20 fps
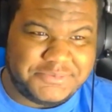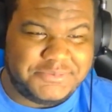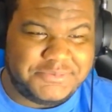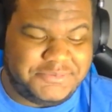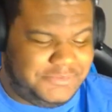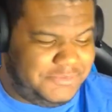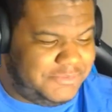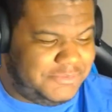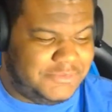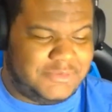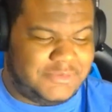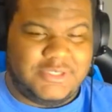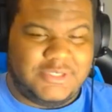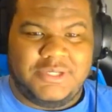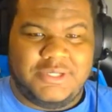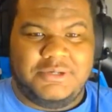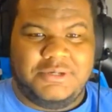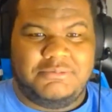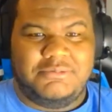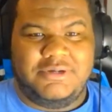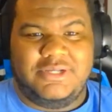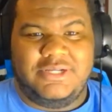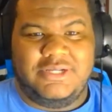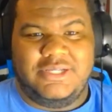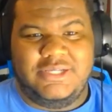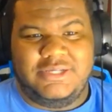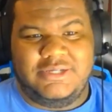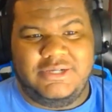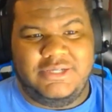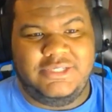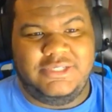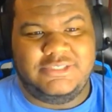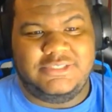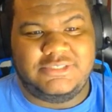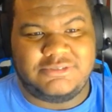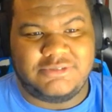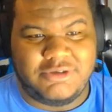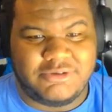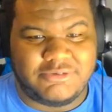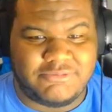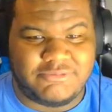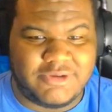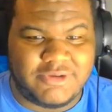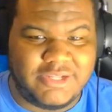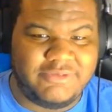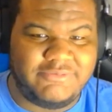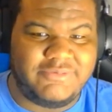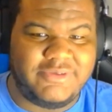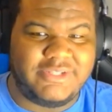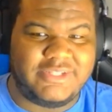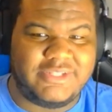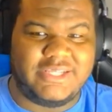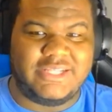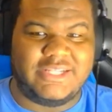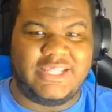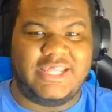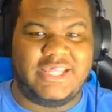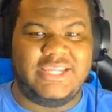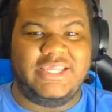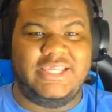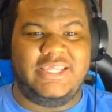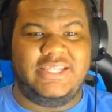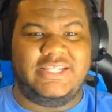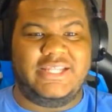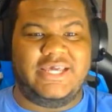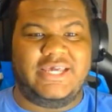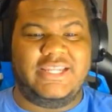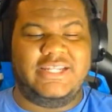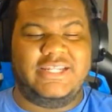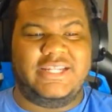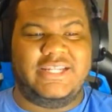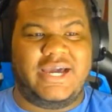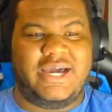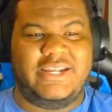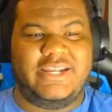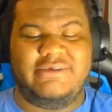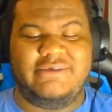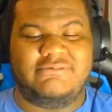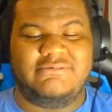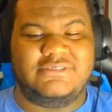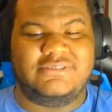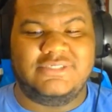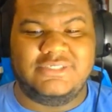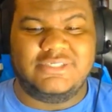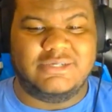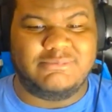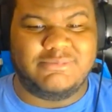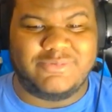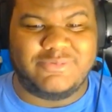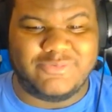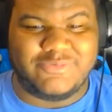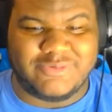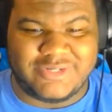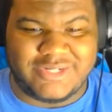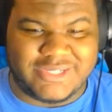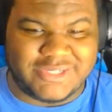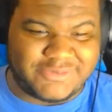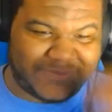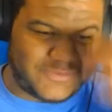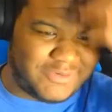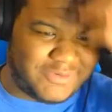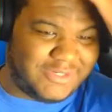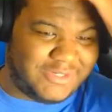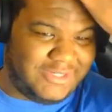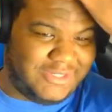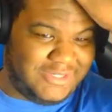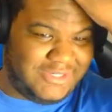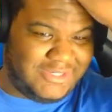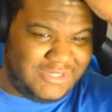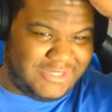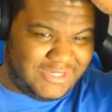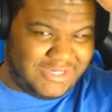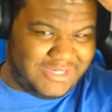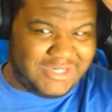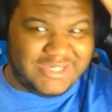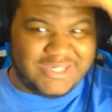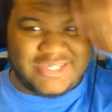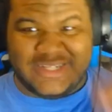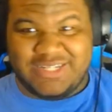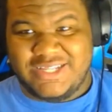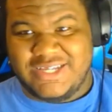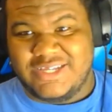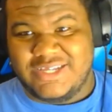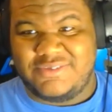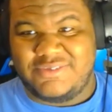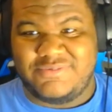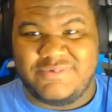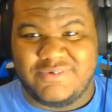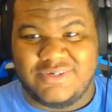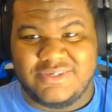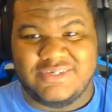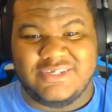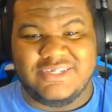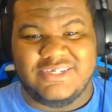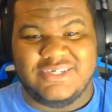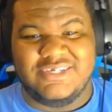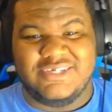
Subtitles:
him. Bro, he's so irrelevant that I never seen that before. That's funny. That's funny.